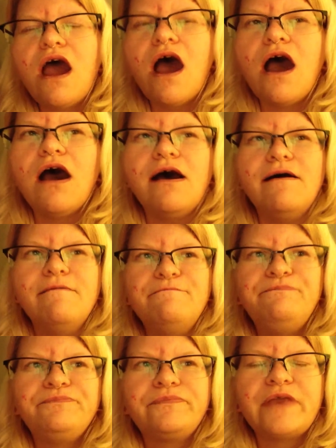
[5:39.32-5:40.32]

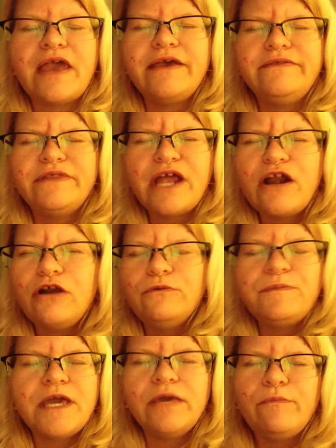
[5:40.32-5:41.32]
And there are
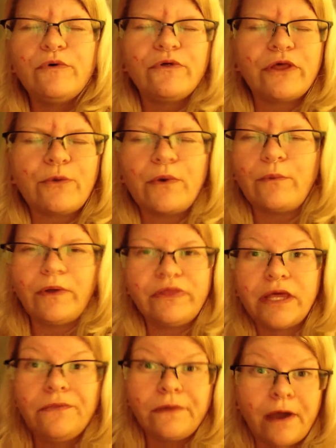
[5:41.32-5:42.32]
people that were
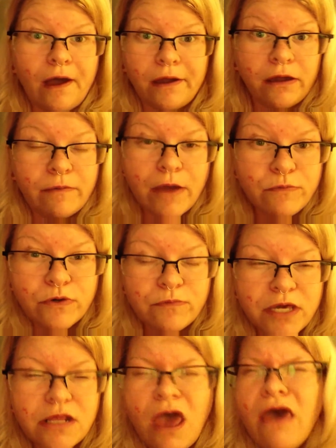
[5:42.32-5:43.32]
within the Occupy
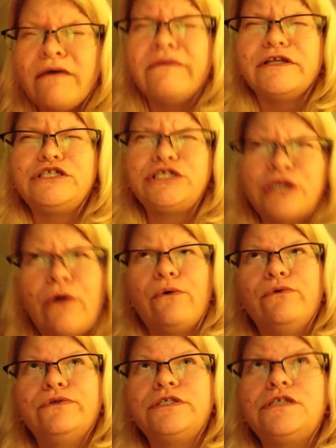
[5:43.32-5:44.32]
movement that
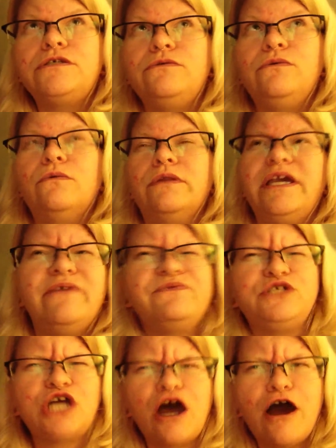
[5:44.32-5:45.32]
chose to
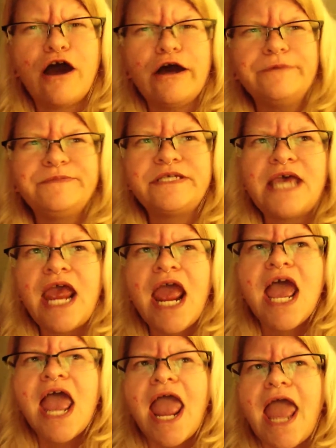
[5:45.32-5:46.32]
leave jobs
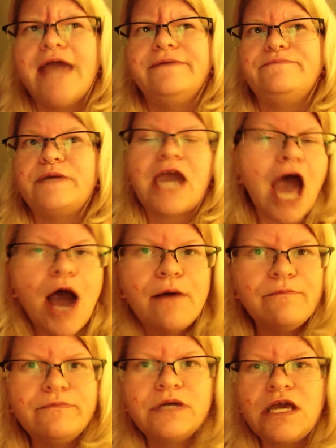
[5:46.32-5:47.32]
and
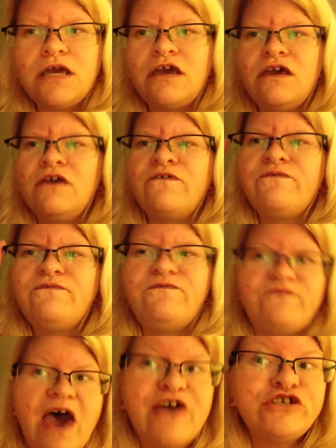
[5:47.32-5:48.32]
become
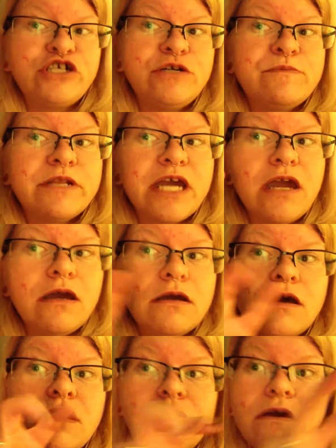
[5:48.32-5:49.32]
fashionably
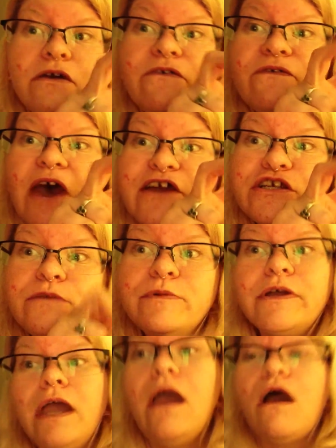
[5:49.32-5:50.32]

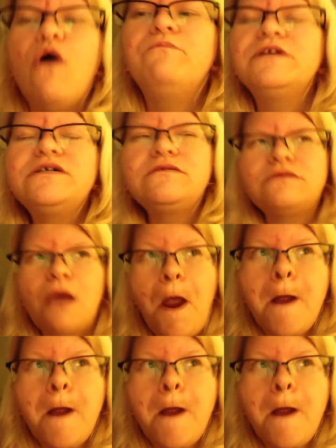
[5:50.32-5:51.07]
homeless.